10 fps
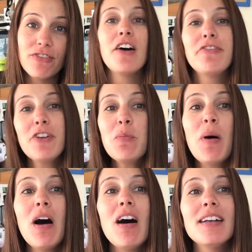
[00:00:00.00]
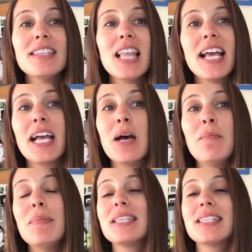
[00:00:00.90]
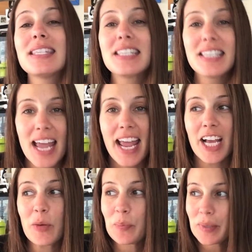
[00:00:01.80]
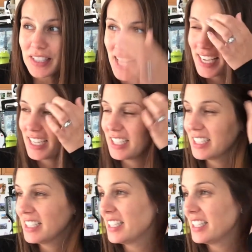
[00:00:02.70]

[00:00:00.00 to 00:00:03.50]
A faux pas is like a mistake, but like